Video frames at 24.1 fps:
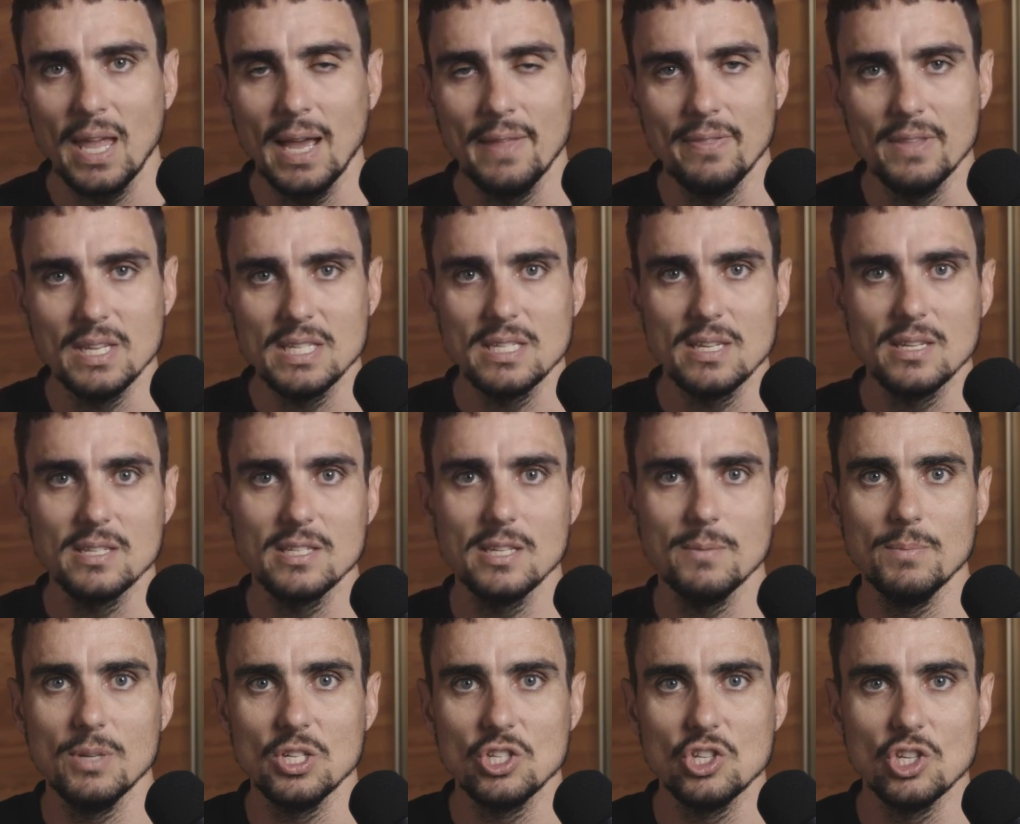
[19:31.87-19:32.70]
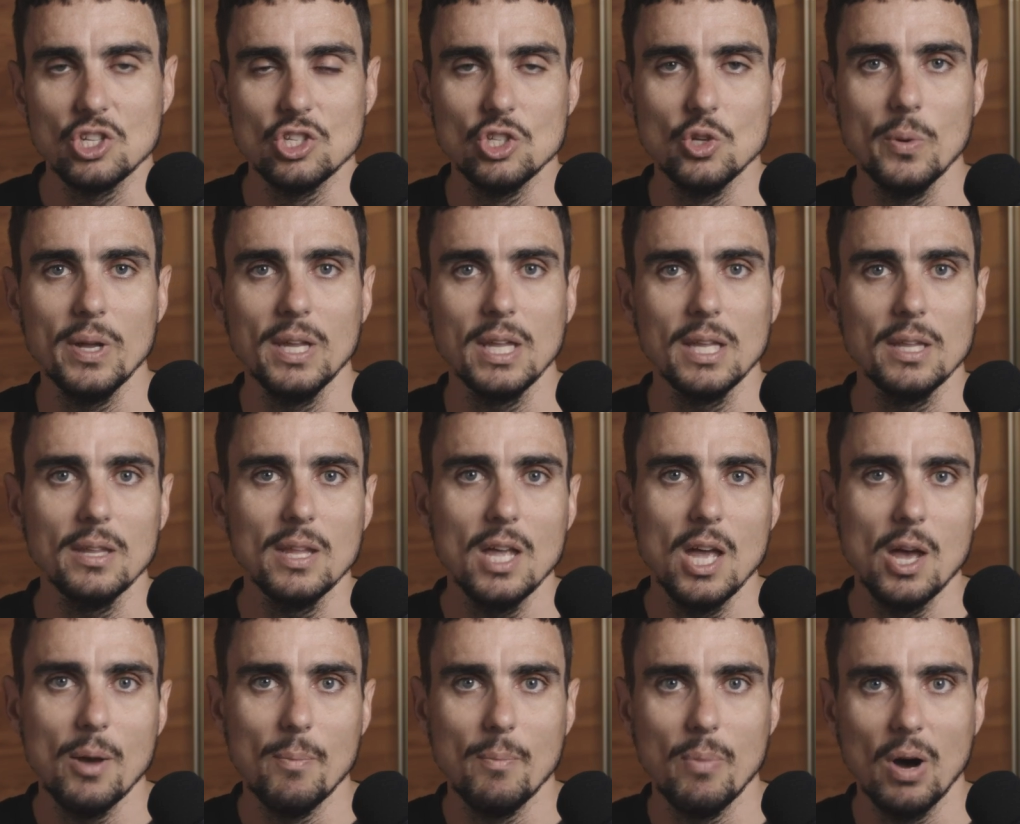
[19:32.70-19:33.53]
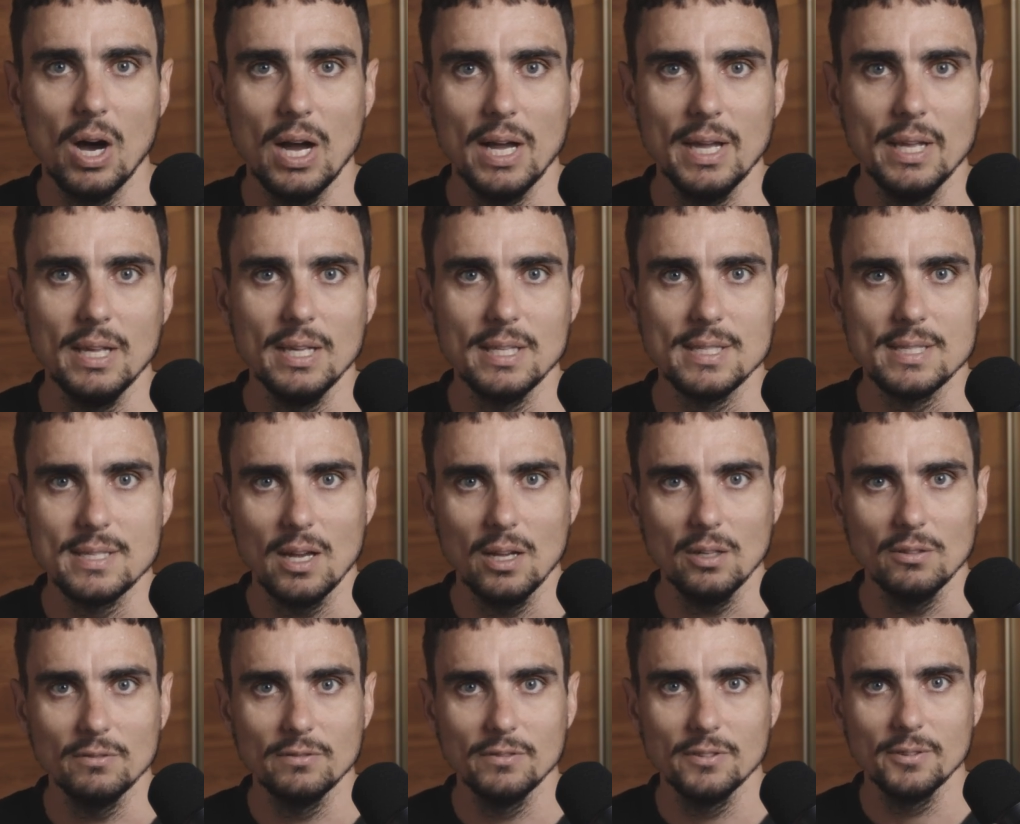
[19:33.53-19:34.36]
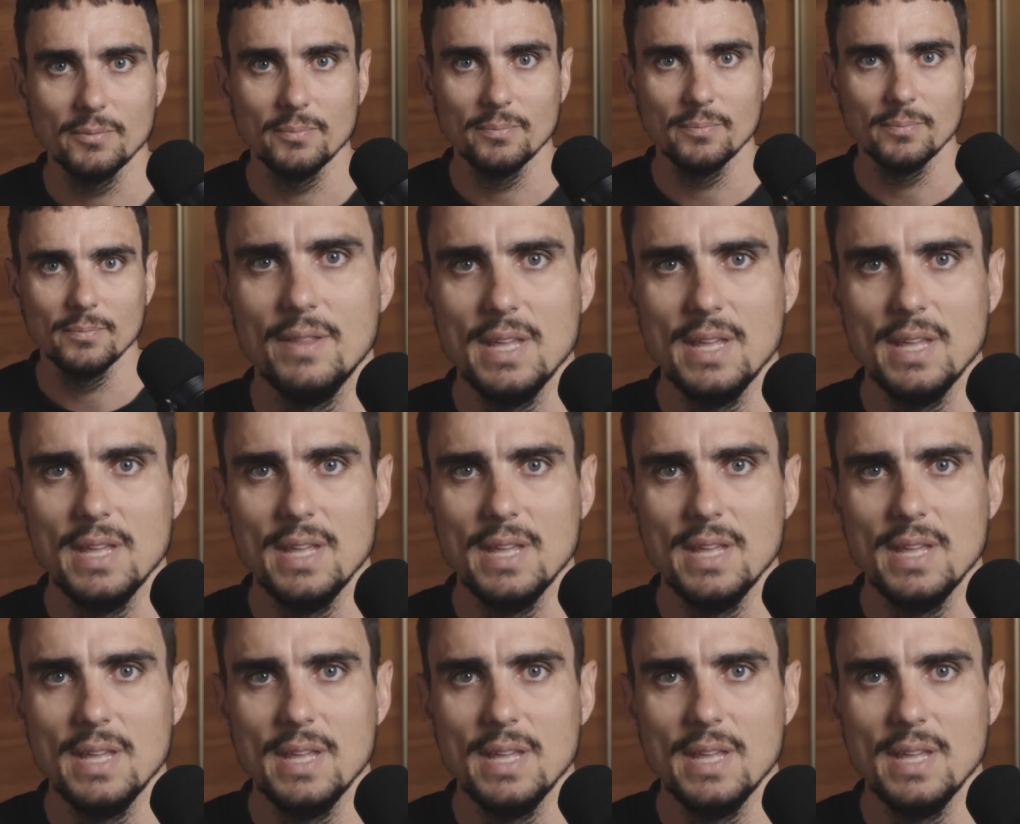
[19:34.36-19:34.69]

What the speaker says: and the system is just doing it by itself.